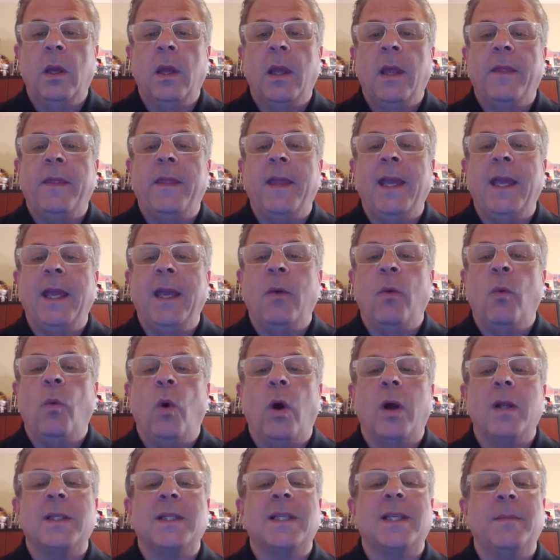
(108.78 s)
they
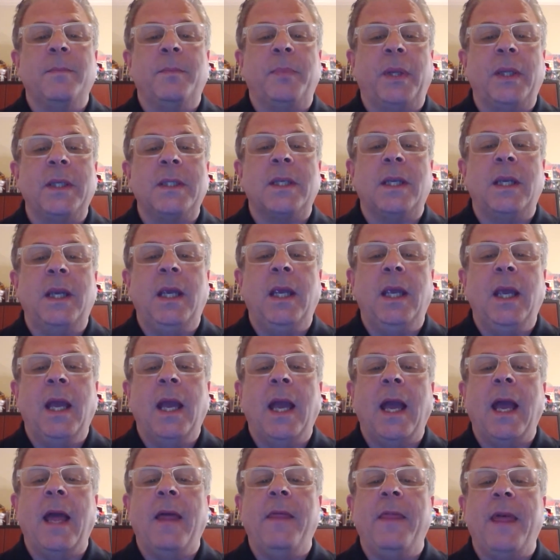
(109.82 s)
want simplicity,
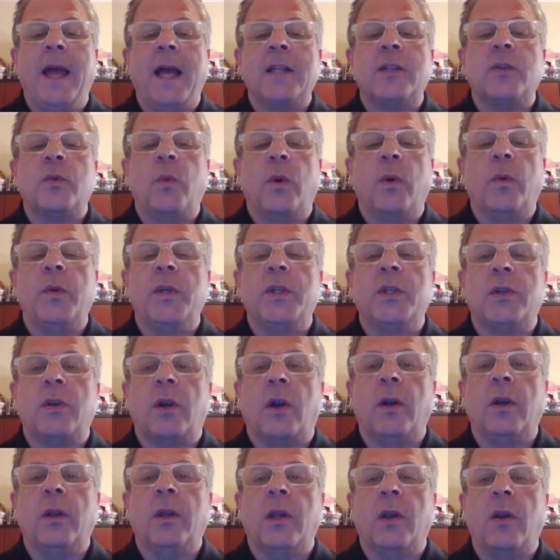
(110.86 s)
and that's where we
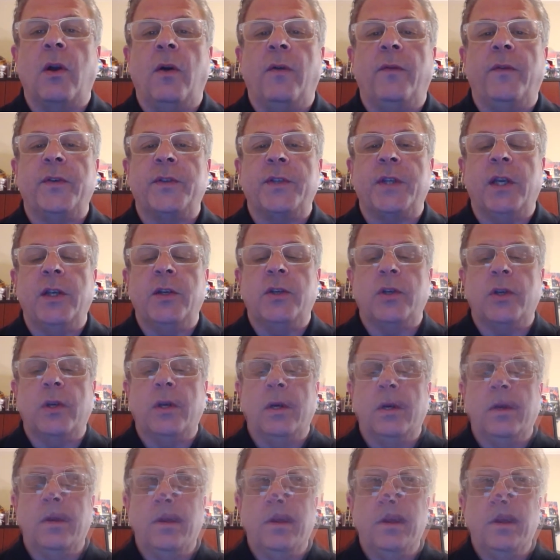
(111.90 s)
start the conversation.
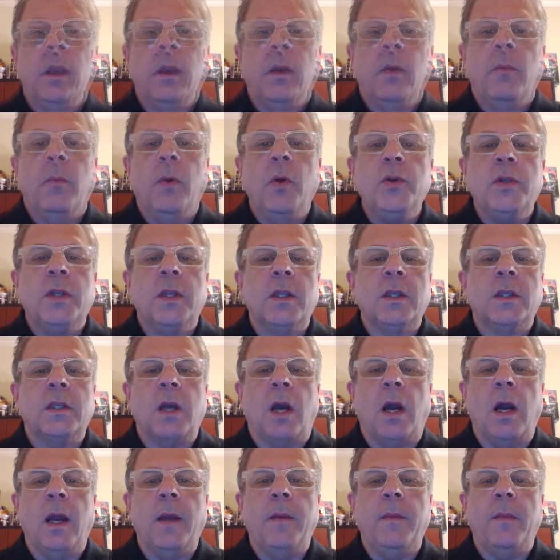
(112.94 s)
Most of the
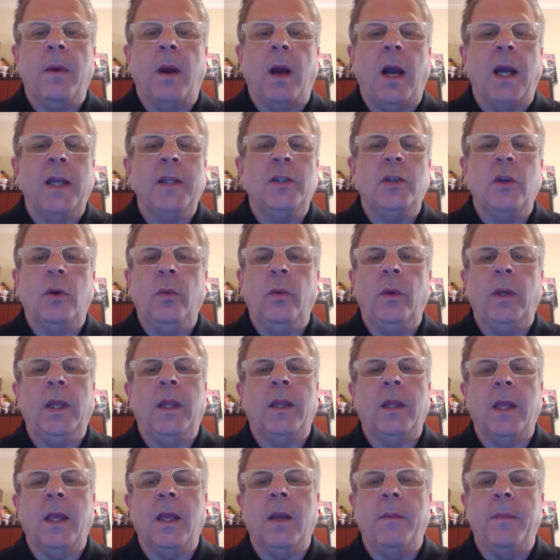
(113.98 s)
time, I don't really
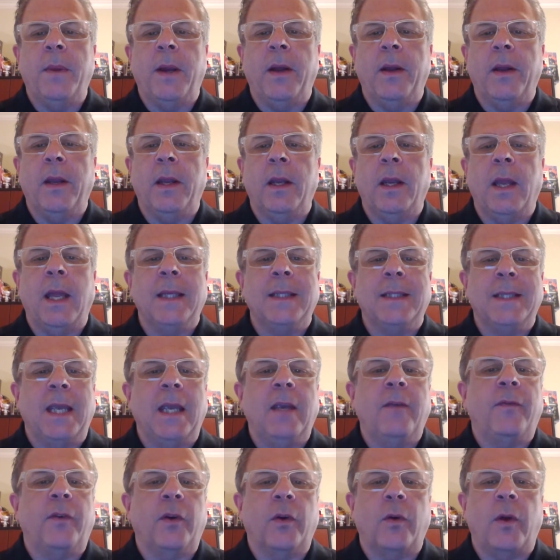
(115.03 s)
think about it and take
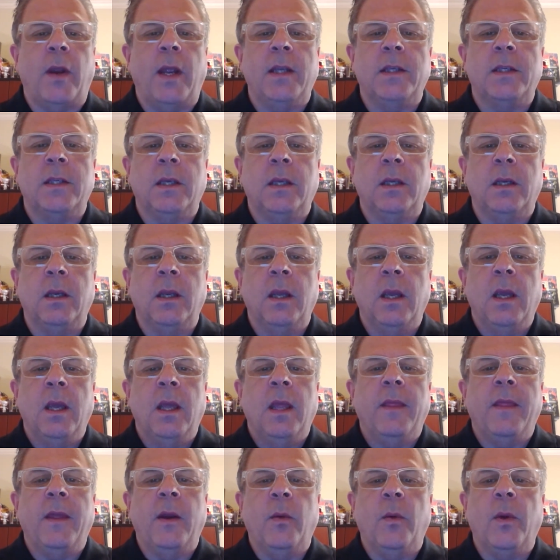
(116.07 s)
for granted
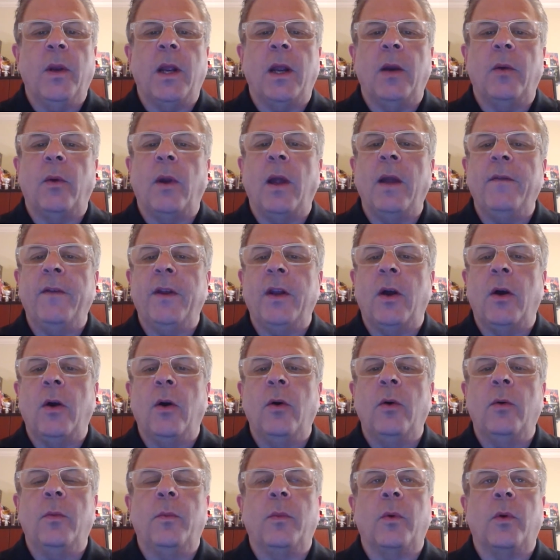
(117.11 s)
that when I arrive at
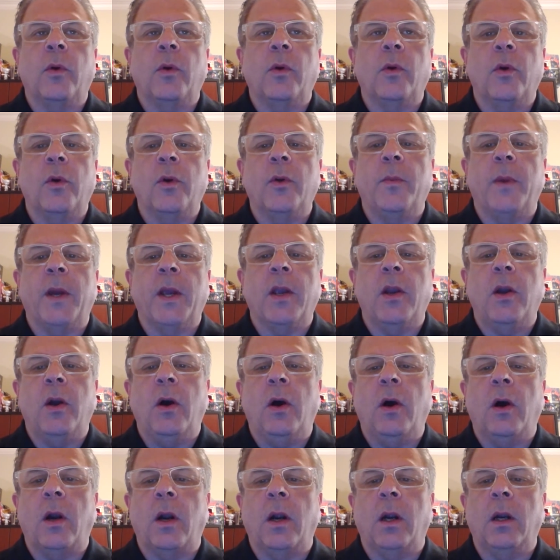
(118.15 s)
home or go to my
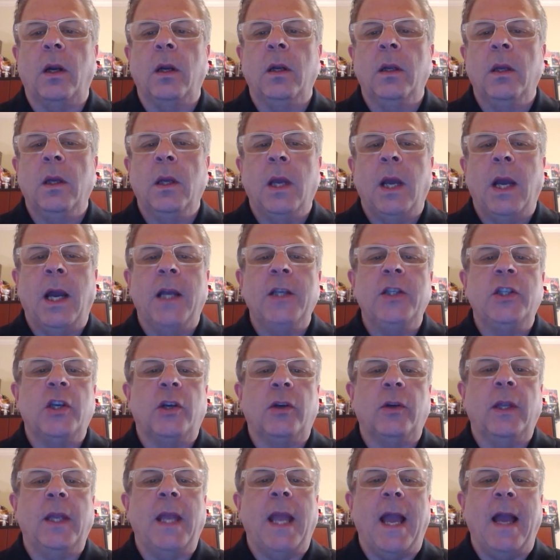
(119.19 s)
car, I
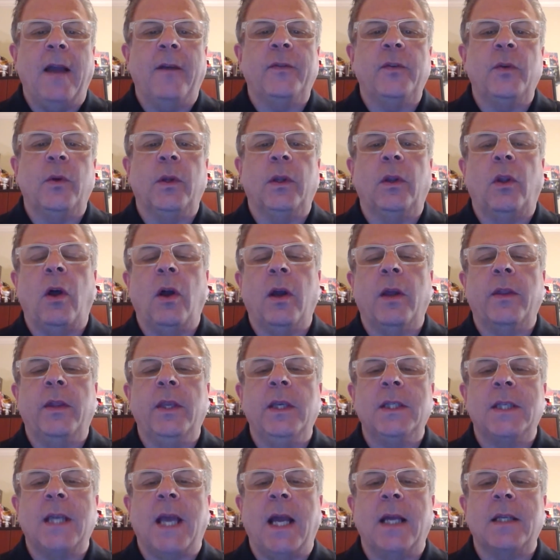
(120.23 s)
generally have to unlock
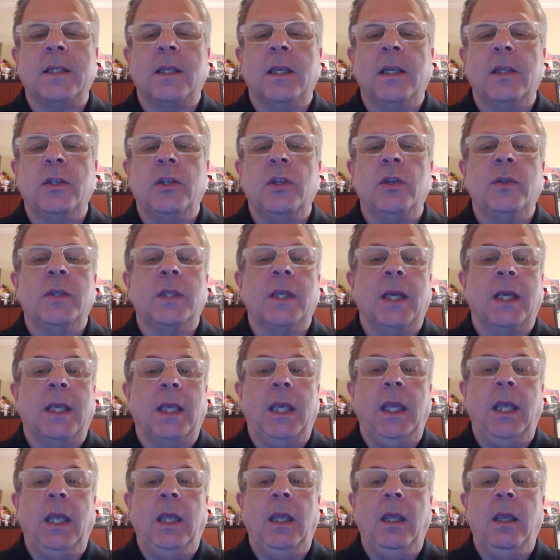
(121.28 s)
these assets using a
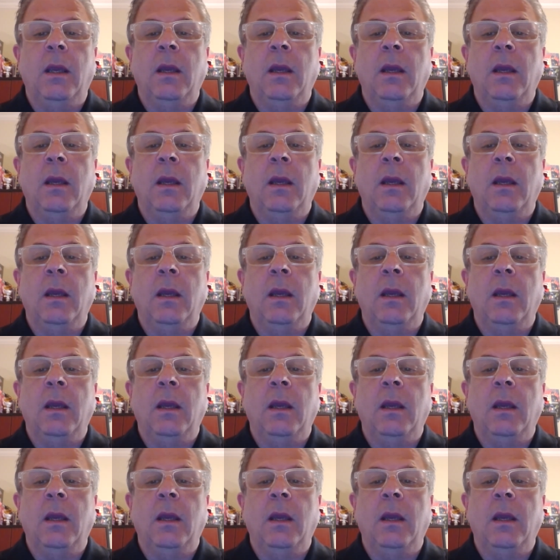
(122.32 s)
key,